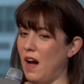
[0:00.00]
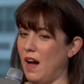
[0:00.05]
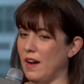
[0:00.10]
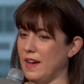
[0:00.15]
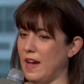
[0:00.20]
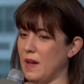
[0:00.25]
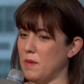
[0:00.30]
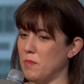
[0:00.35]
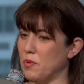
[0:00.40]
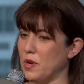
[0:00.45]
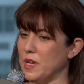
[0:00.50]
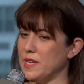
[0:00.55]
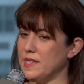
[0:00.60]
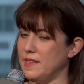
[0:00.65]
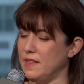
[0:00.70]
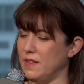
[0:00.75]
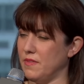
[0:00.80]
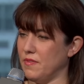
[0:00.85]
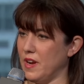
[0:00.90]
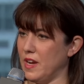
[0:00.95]
Hawkeye brings
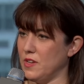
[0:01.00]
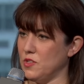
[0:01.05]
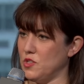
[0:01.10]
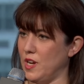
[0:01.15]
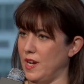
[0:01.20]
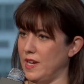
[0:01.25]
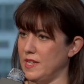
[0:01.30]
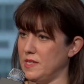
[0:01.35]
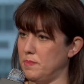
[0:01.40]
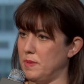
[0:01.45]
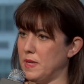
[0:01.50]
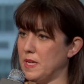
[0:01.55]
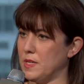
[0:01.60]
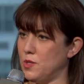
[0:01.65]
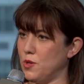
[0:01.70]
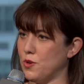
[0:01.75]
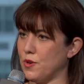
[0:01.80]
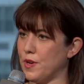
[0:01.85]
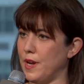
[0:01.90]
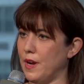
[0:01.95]
to the franchise? Because
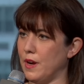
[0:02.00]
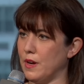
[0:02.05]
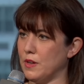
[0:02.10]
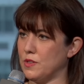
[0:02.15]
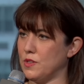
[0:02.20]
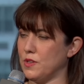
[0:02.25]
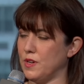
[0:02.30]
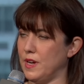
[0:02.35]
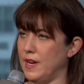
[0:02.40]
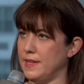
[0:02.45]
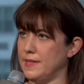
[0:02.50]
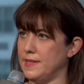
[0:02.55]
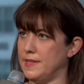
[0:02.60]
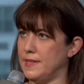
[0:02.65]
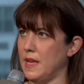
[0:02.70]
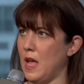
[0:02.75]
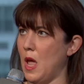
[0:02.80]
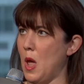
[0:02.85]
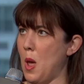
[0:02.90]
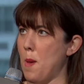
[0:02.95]
your character
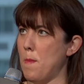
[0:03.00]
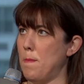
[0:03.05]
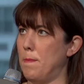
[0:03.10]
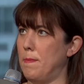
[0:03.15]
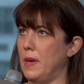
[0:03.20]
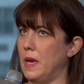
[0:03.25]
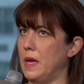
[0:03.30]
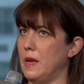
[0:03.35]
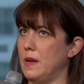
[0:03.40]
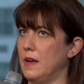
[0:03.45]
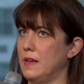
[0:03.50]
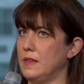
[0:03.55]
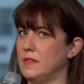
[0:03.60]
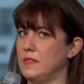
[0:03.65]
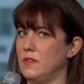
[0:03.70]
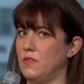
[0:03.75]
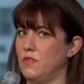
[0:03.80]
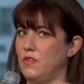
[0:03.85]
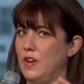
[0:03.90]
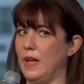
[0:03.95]
has been
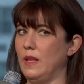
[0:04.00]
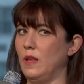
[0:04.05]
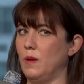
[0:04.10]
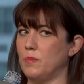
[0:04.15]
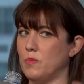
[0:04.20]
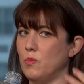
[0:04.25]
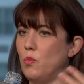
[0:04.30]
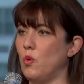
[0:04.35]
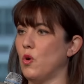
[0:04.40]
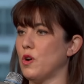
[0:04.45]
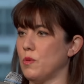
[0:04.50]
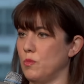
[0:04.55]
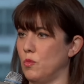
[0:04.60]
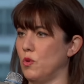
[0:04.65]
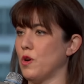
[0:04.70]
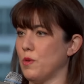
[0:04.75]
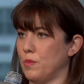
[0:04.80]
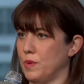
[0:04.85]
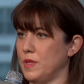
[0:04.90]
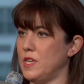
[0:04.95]
developed more and
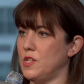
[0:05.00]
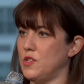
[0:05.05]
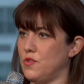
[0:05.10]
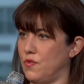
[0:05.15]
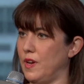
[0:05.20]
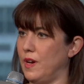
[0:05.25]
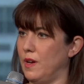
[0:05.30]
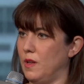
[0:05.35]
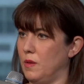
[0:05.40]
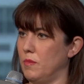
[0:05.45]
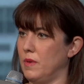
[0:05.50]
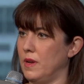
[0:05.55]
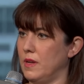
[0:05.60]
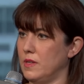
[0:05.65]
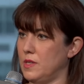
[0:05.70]
more with each film.